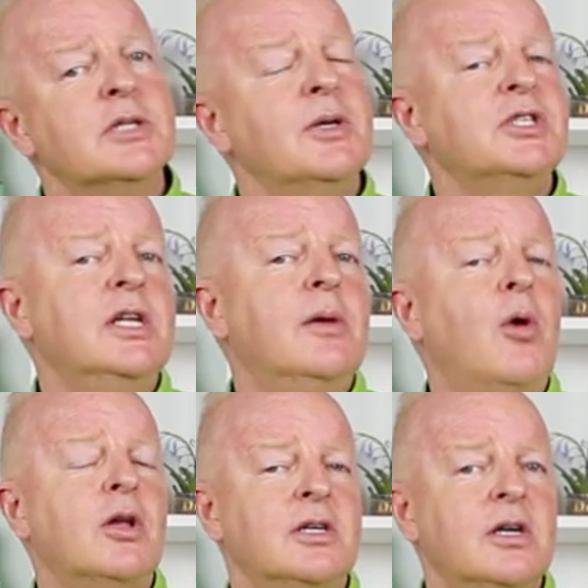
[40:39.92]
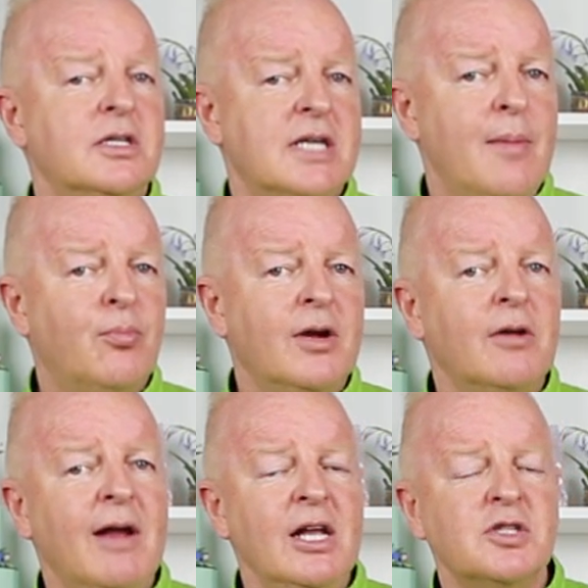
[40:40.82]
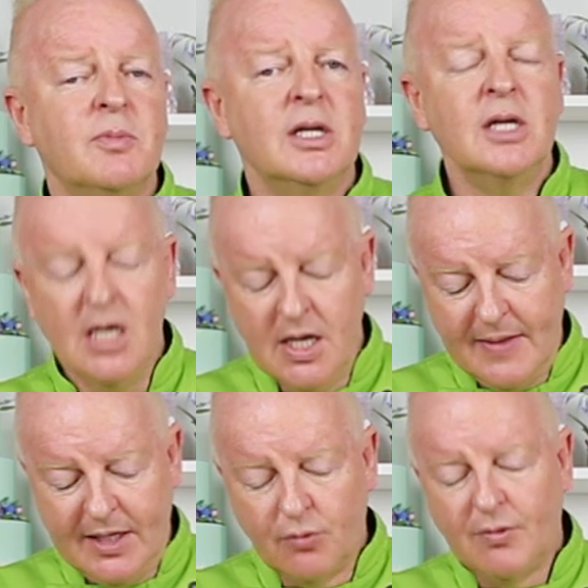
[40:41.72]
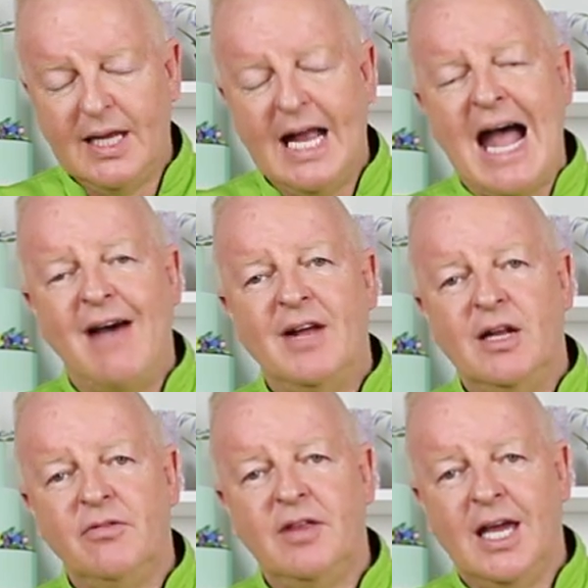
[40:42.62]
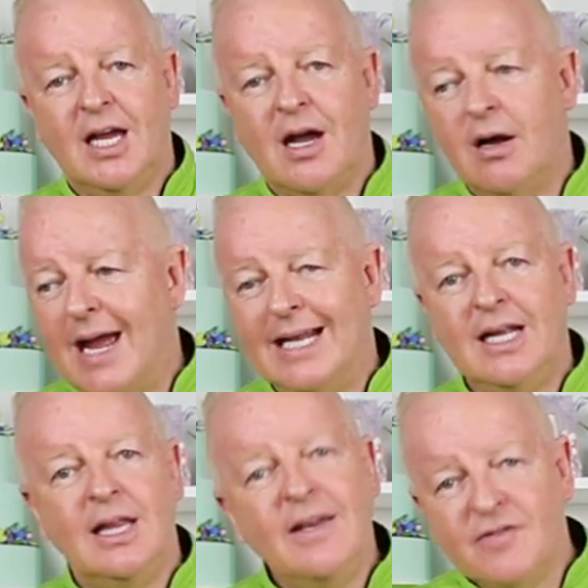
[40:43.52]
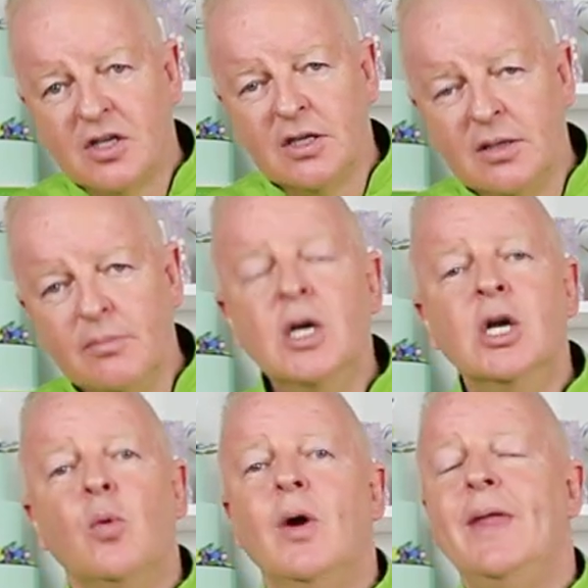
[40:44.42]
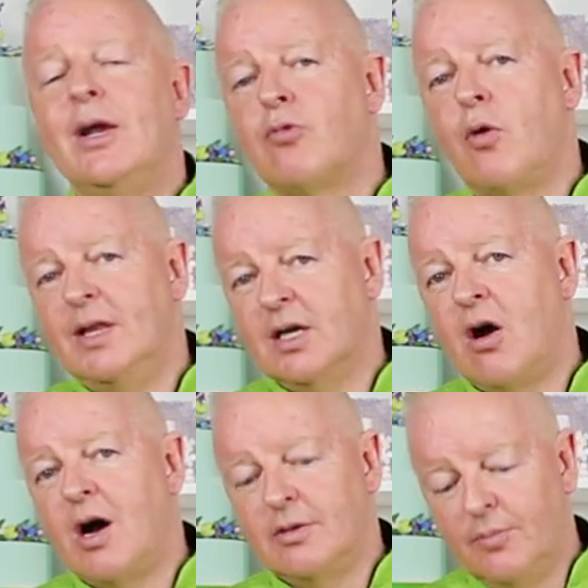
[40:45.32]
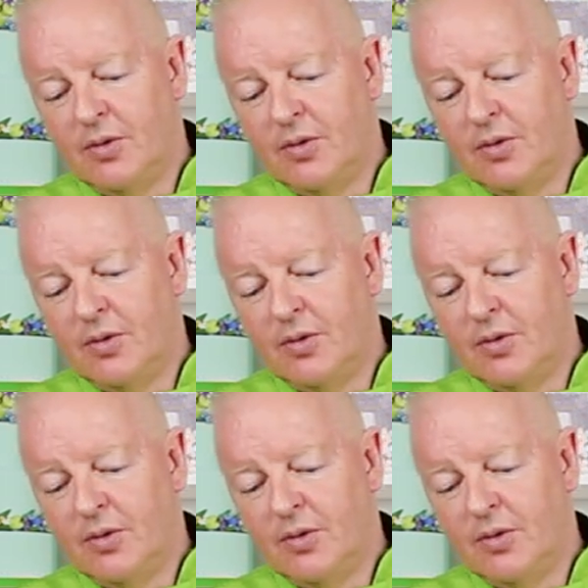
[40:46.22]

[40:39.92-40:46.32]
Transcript: especially in a modern contemporary arrangement, they don't really have anything, any leaves on them when they grow in the garden.